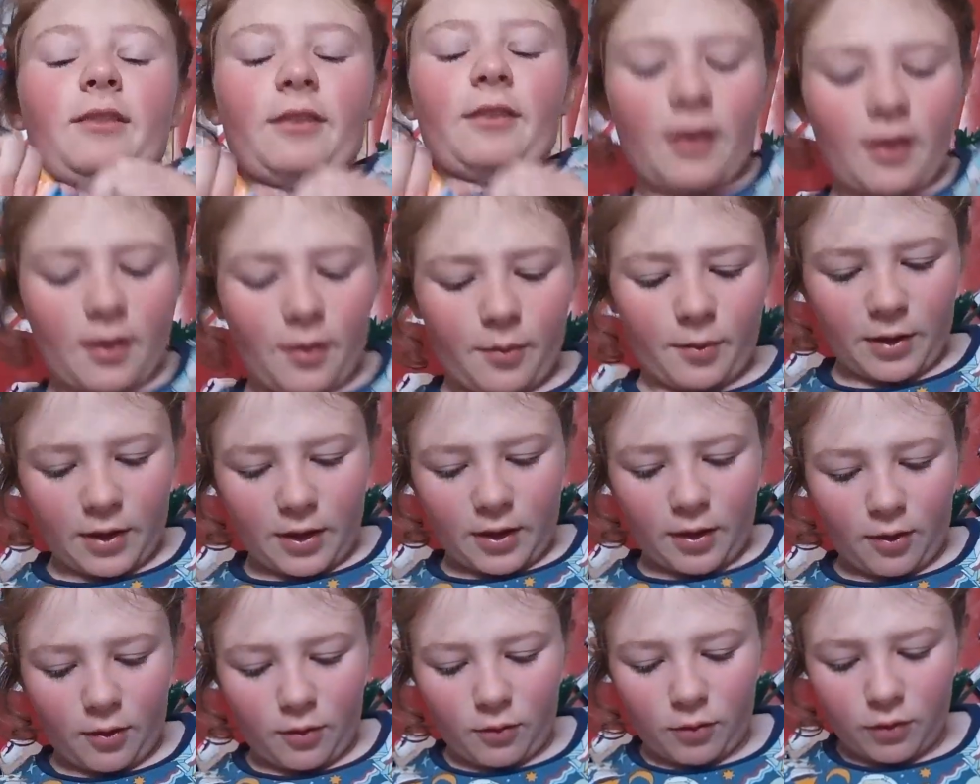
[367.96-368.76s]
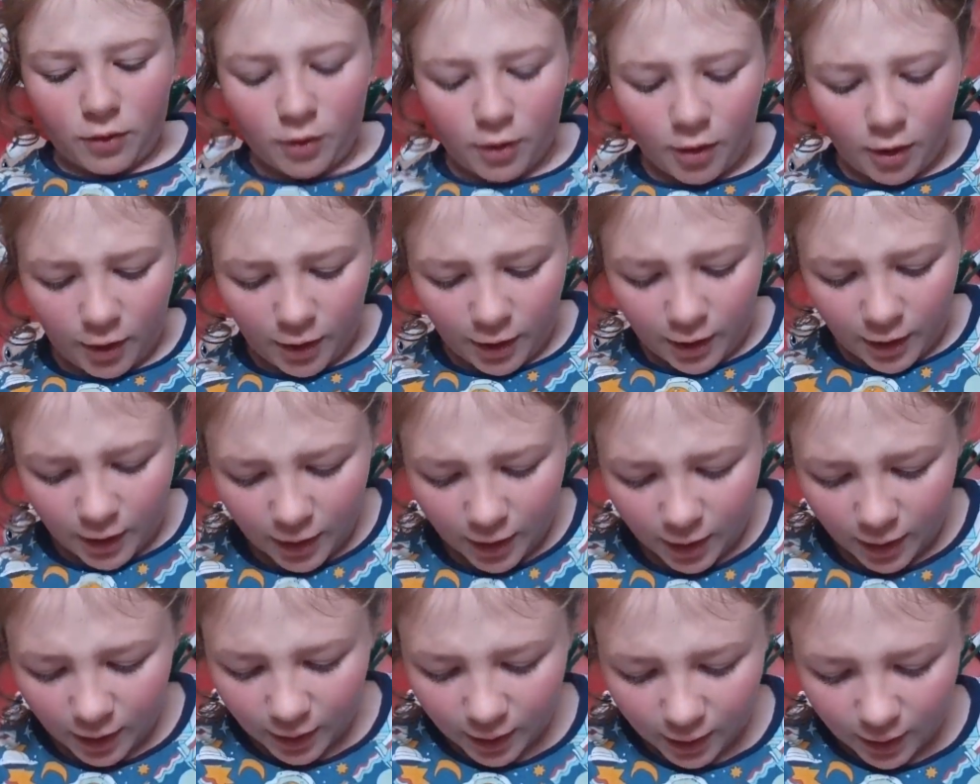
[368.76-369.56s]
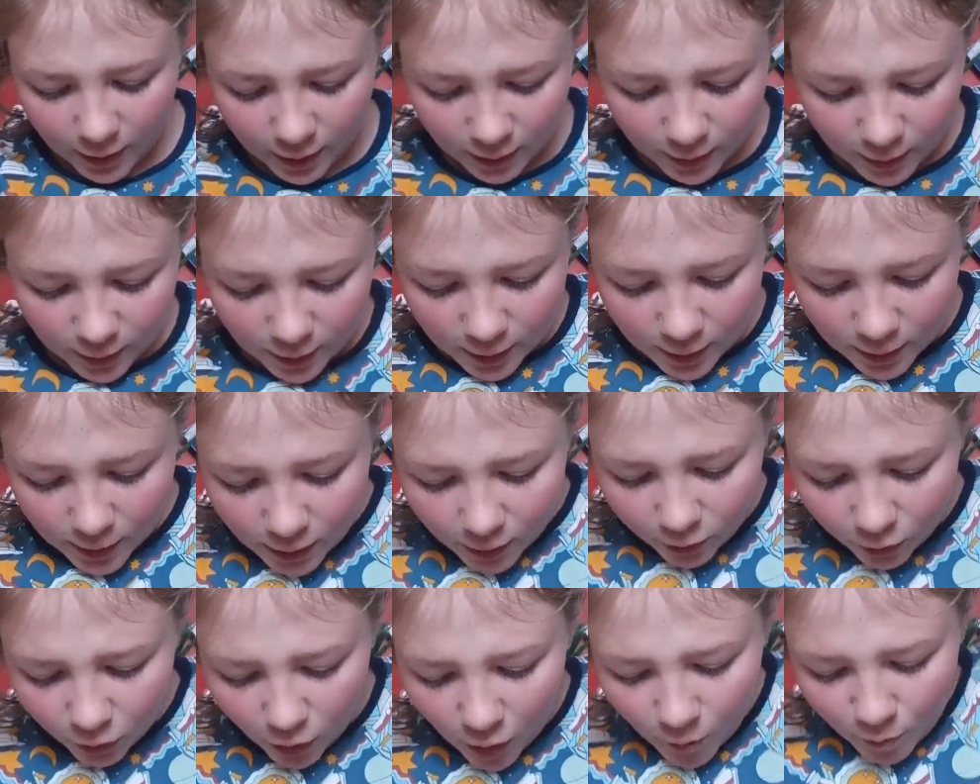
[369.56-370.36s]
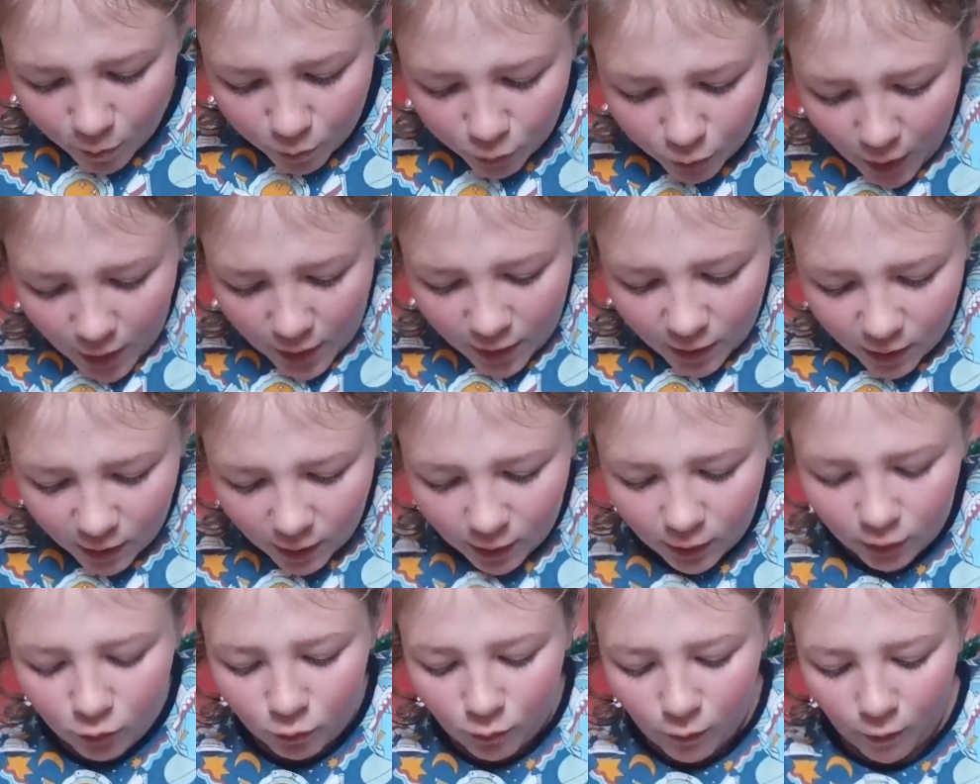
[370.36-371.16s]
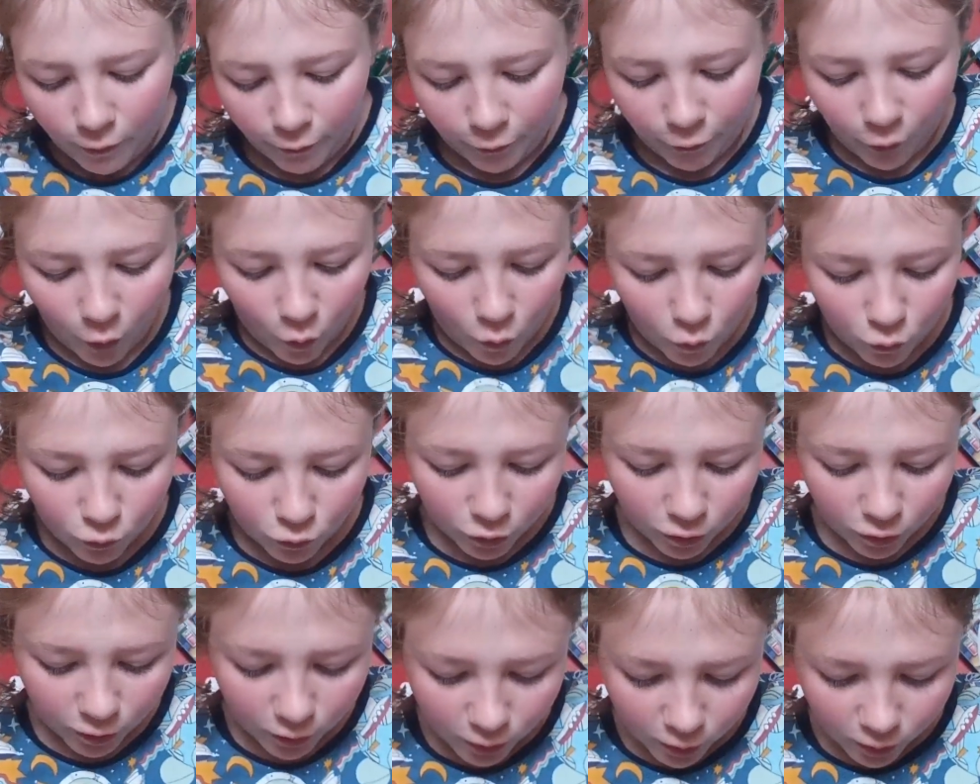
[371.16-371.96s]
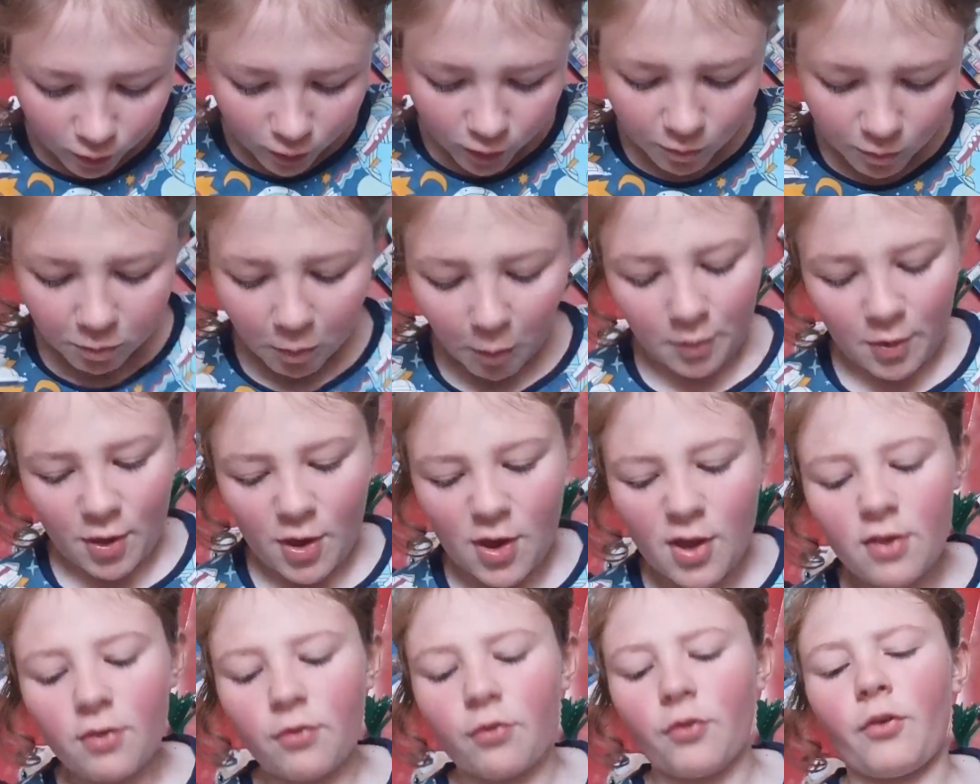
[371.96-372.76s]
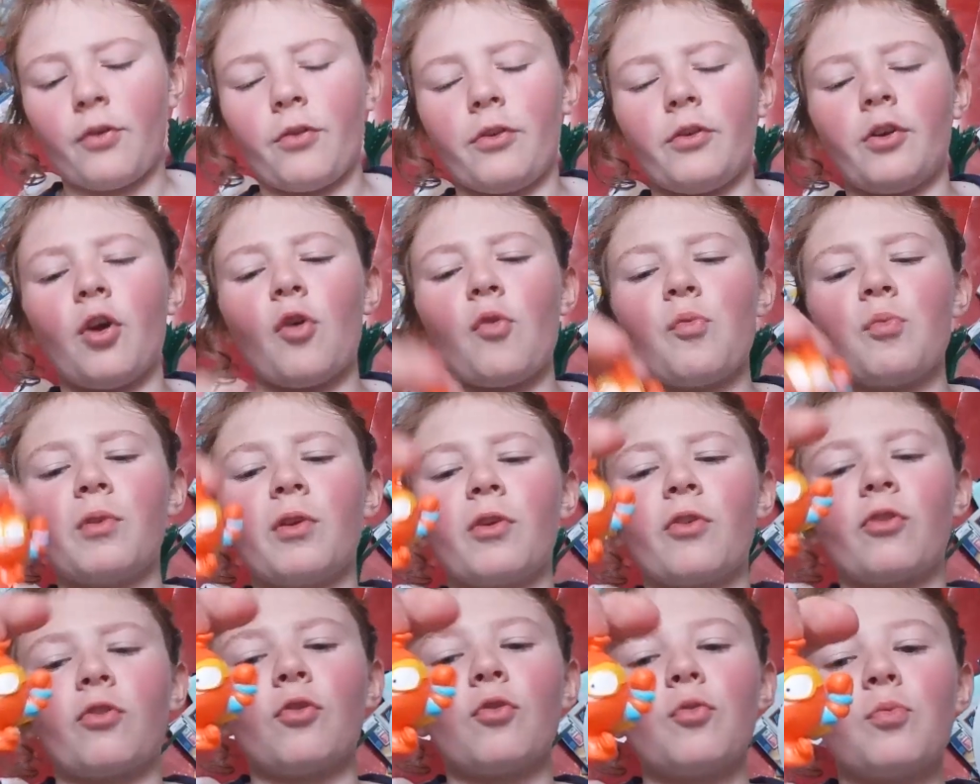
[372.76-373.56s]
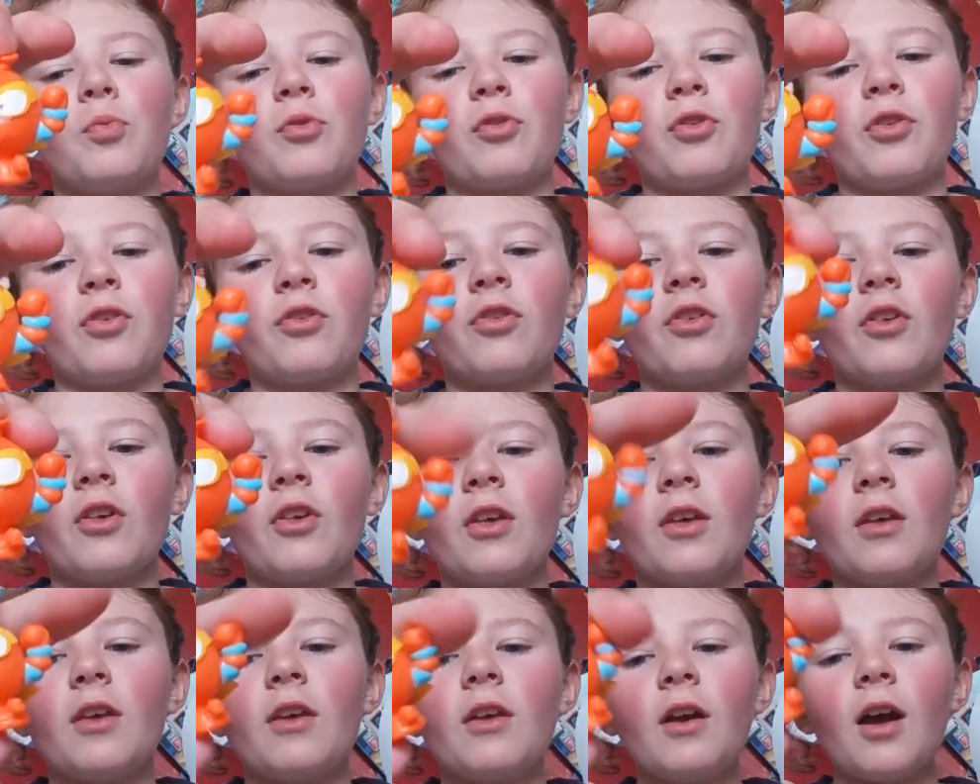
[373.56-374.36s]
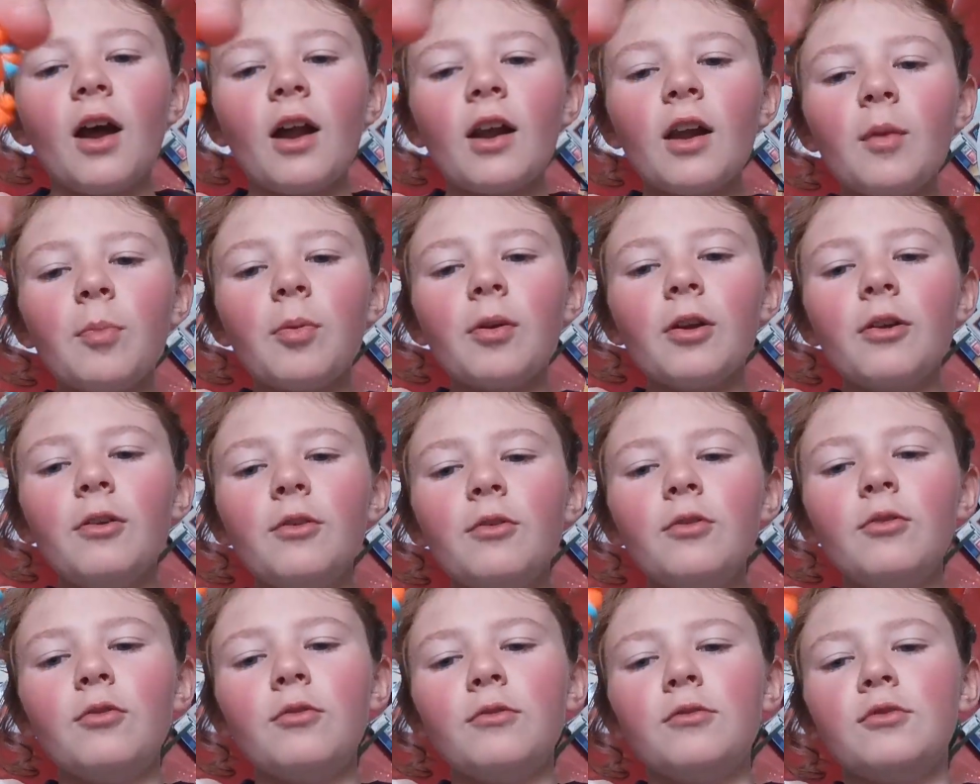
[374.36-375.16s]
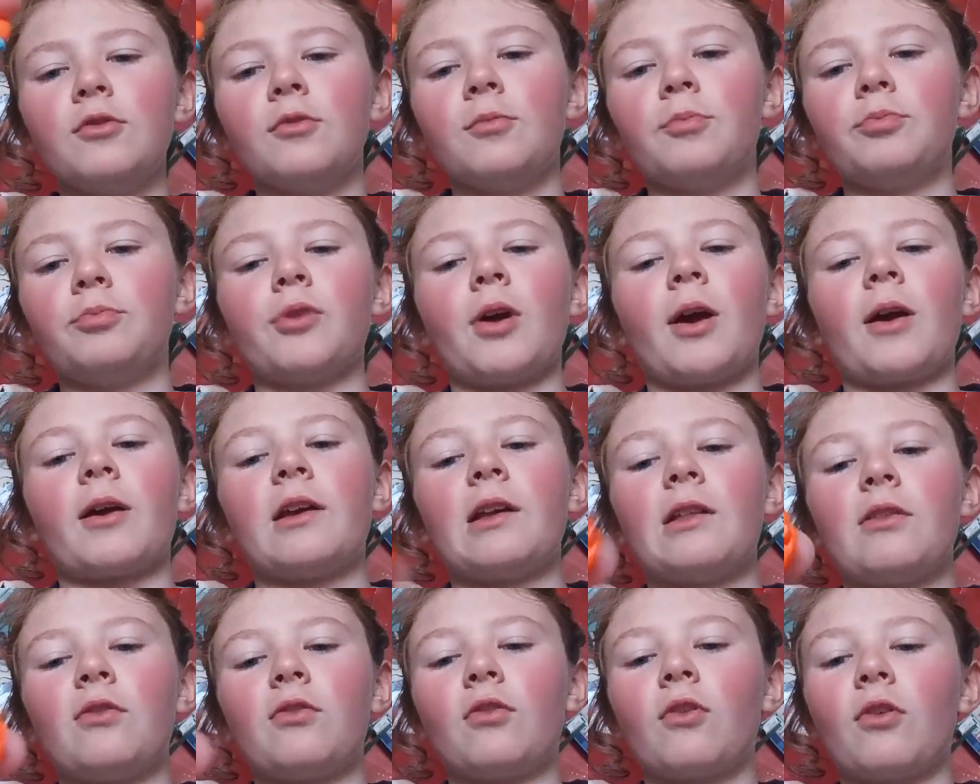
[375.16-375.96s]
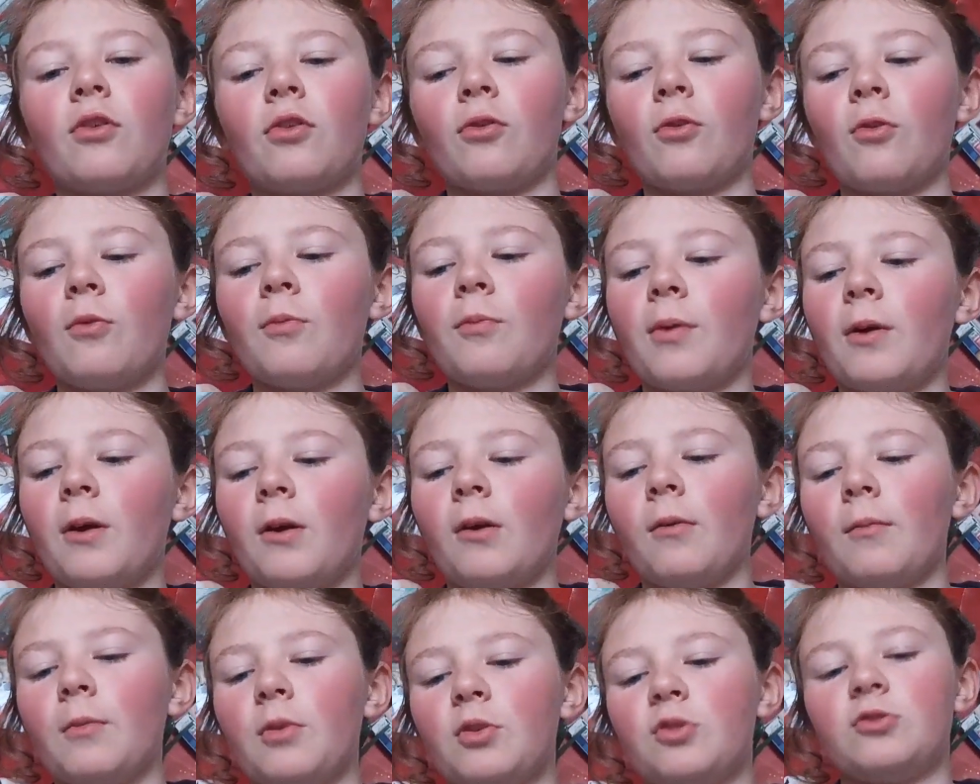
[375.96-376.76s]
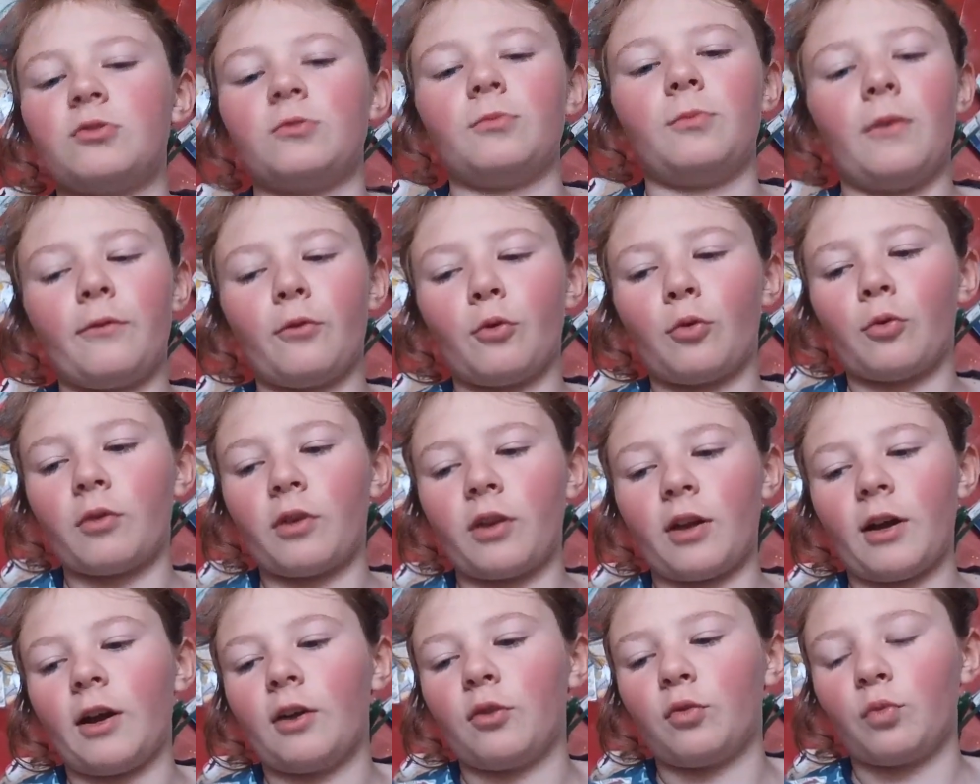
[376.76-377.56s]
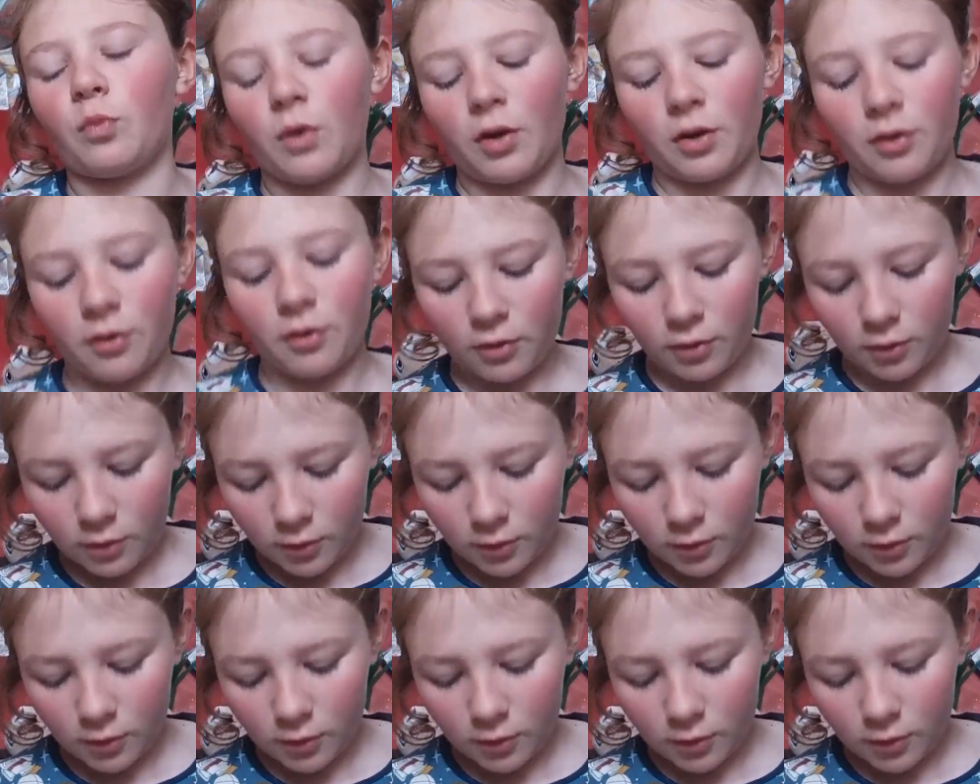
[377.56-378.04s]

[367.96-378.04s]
There we go. Right. It's like breaking into a vault. It's probably easier than opening SuperThings. Hullaballoon! Brackets Kazoom Power Mission. We've already had one.